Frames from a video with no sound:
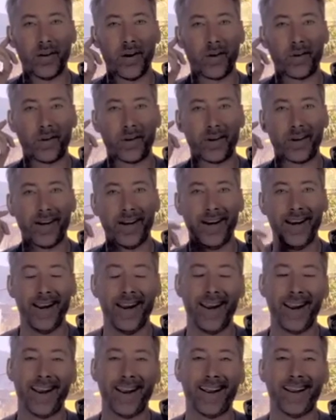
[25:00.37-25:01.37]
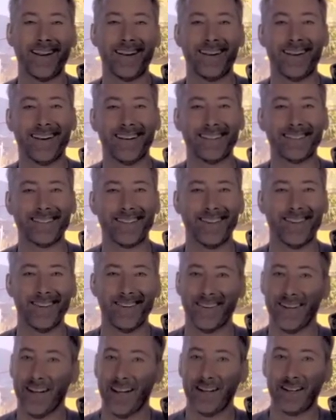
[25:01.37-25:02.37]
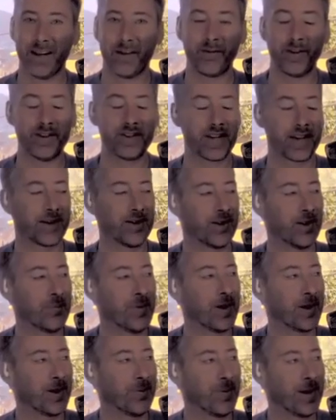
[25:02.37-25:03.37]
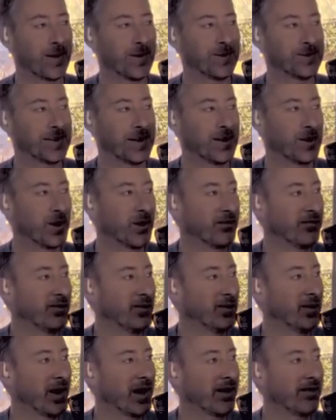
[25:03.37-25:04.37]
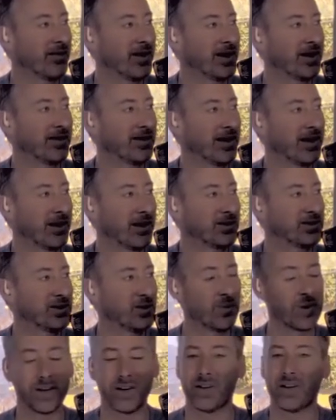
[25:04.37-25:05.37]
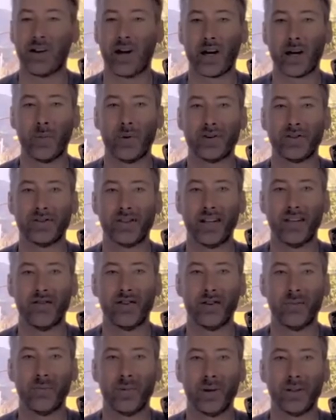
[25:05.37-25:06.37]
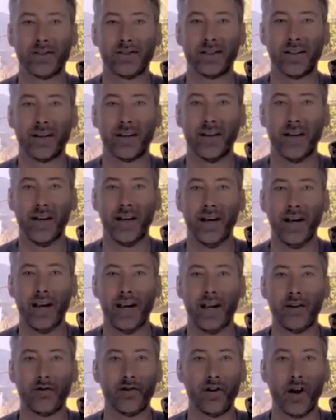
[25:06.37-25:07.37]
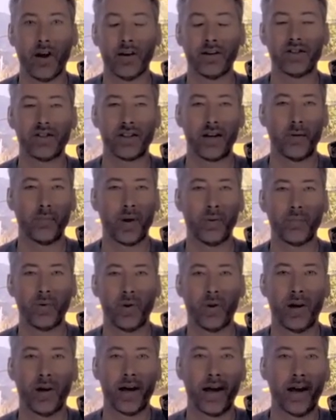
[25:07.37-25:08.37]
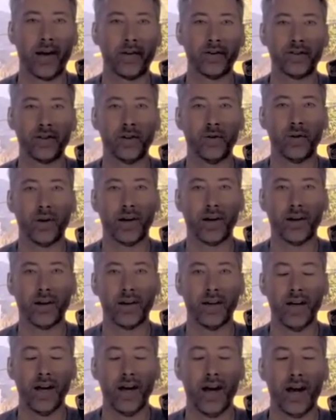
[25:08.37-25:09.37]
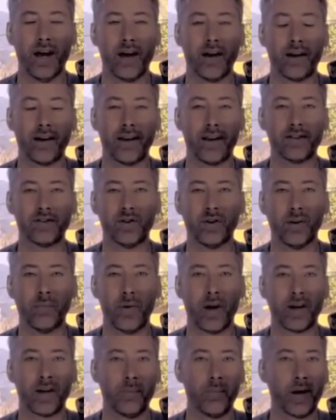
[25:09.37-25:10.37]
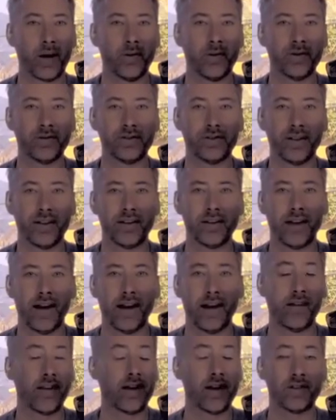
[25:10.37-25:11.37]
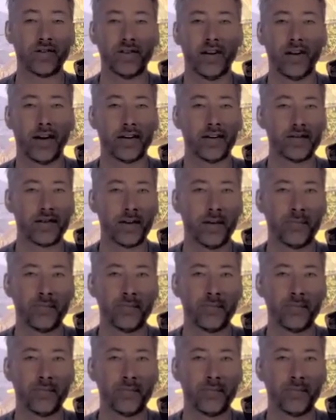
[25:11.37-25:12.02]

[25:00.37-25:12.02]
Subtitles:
with the dollar. And so definitely check out Amagi Metals. I don't know if you have anything else you wanted to talk about, Stephen, but if not, tell people how to get to Amagi Metals and anything else you'd like